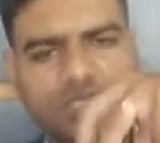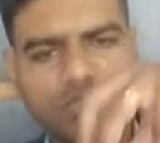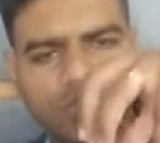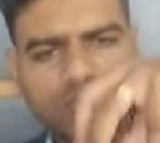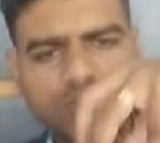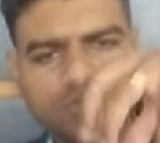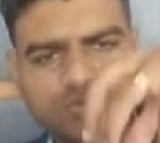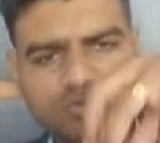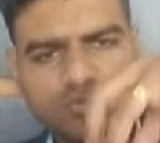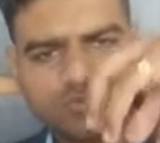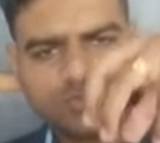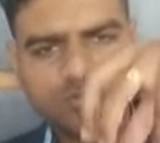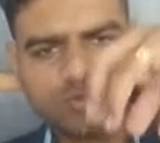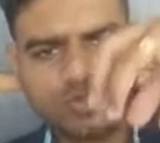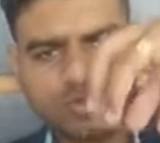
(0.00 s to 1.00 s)
due,
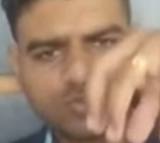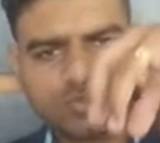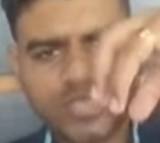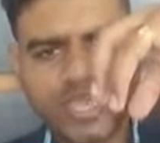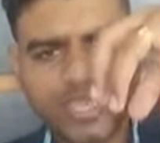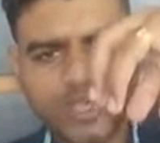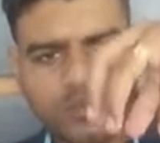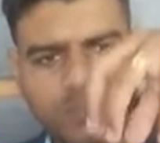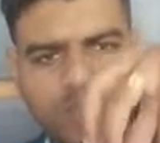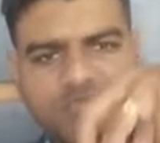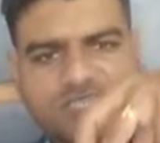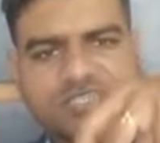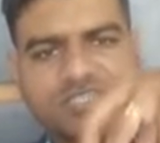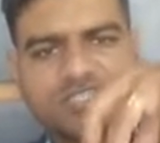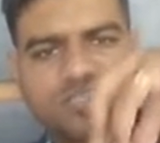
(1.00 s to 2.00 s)
due to the
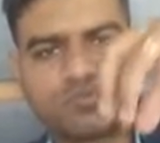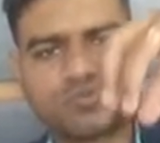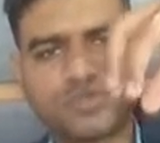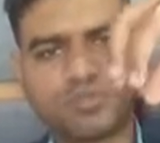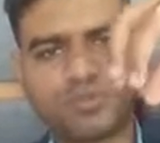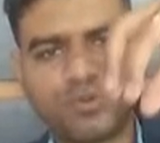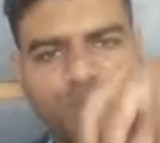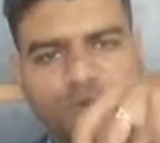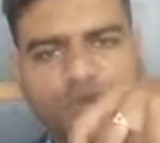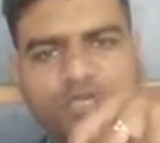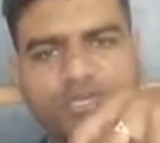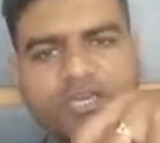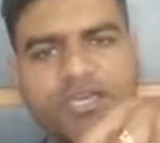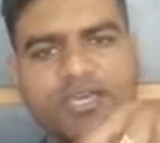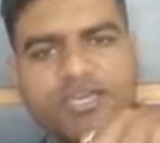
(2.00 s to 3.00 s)
accumulations of the fluid
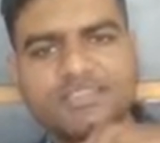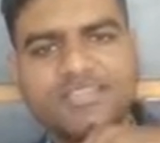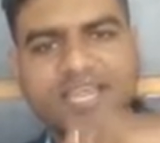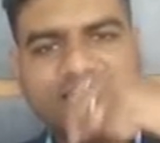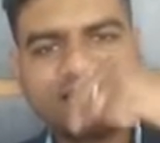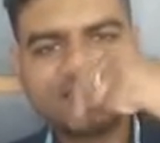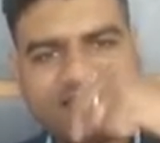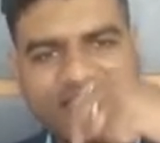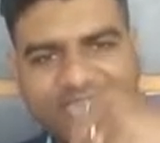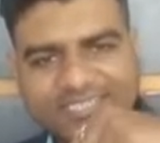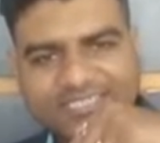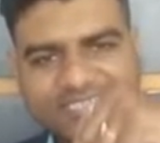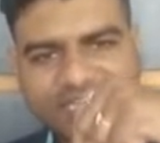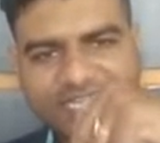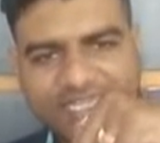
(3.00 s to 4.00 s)
that is
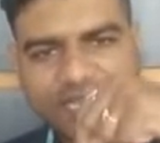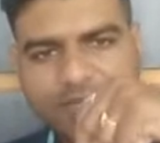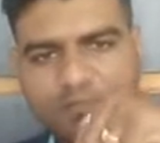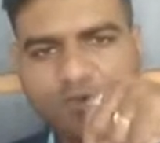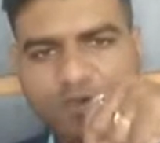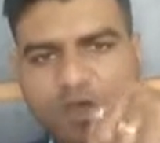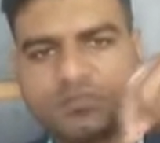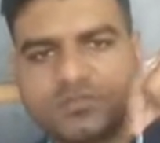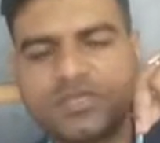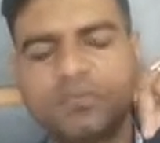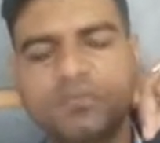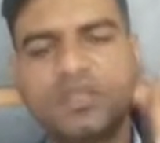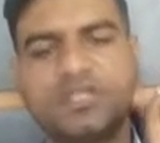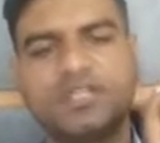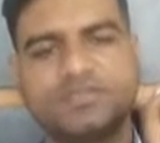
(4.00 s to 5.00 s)
excreted from the
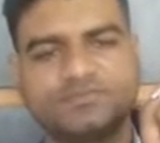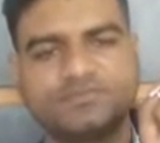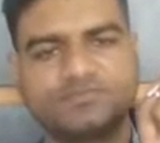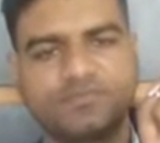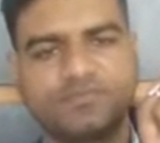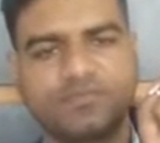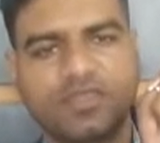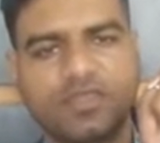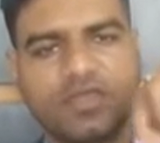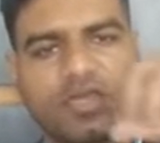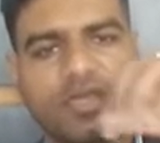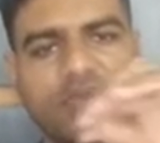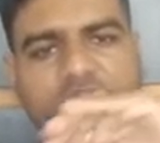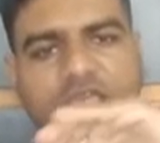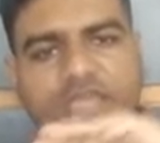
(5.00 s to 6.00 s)
blood,
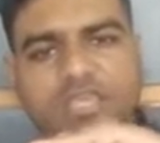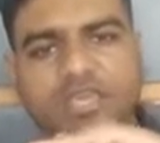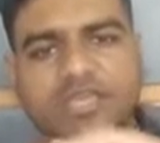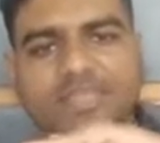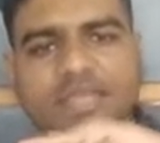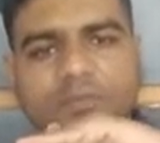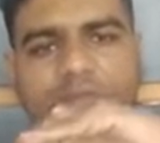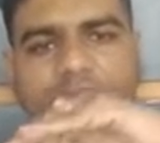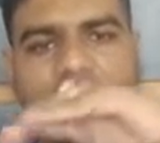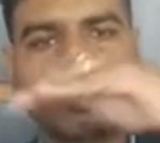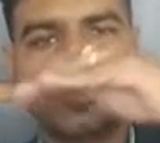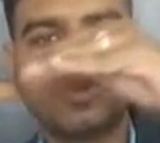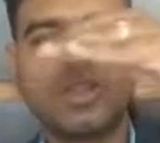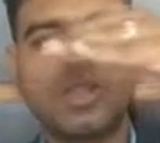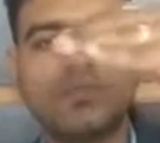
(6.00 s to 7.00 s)
here that
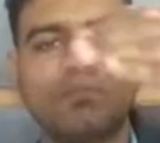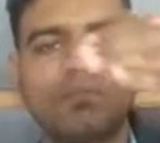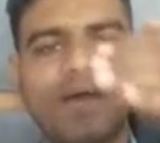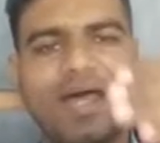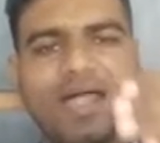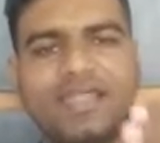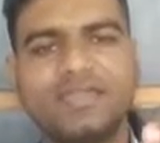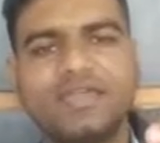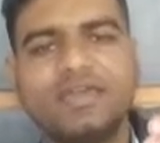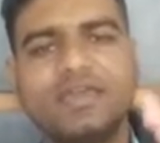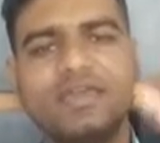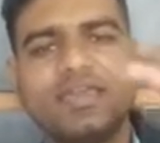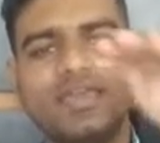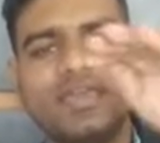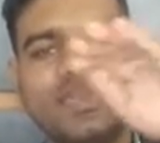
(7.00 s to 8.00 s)
particular part
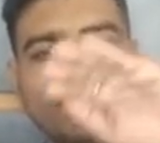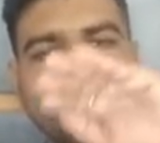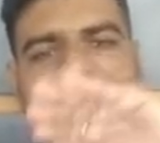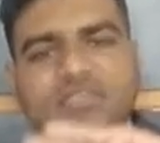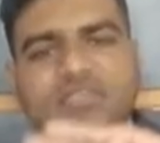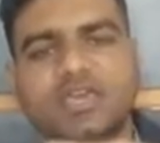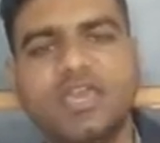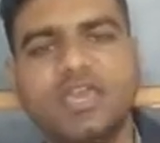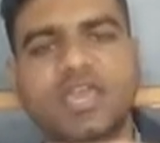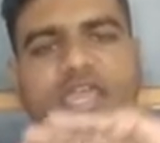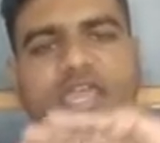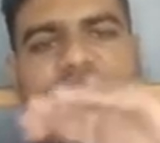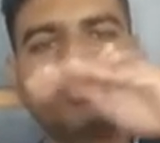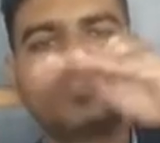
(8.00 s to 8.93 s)
is in